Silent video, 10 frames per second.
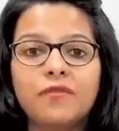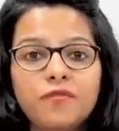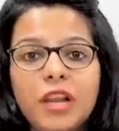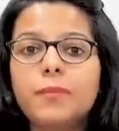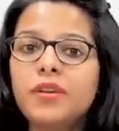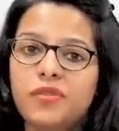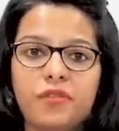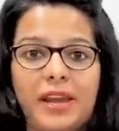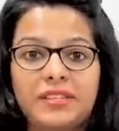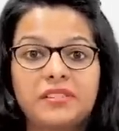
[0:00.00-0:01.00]
and will be
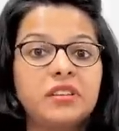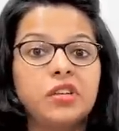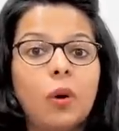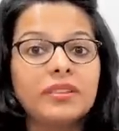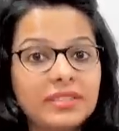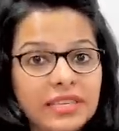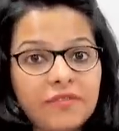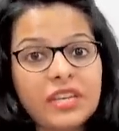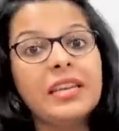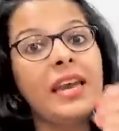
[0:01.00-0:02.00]
reflected in your
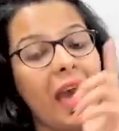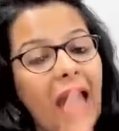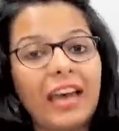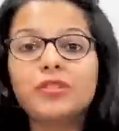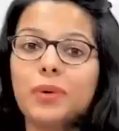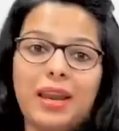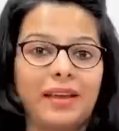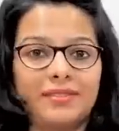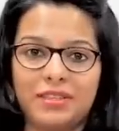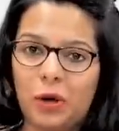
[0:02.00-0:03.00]
CV as well
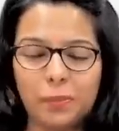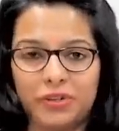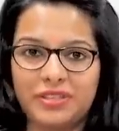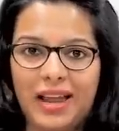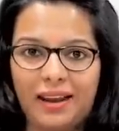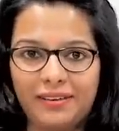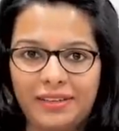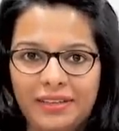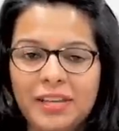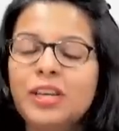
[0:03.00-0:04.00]
as in your
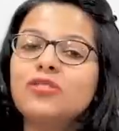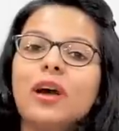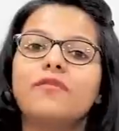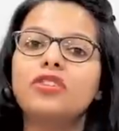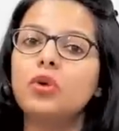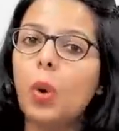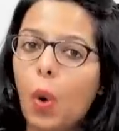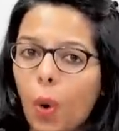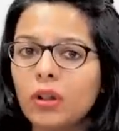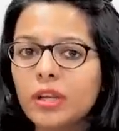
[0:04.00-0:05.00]
personality. So I wish you
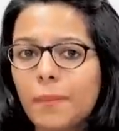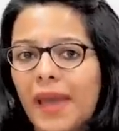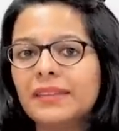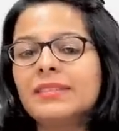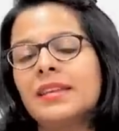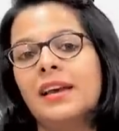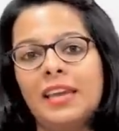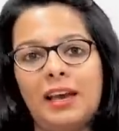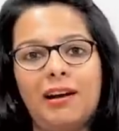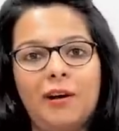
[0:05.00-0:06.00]
all the best
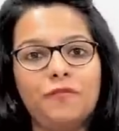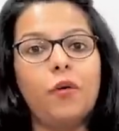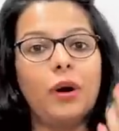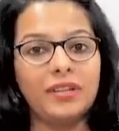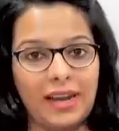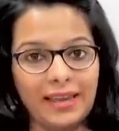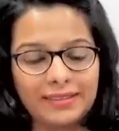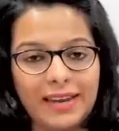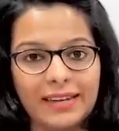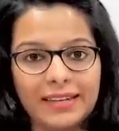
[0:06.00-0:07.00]
for the
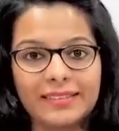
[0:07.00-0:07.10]
next NET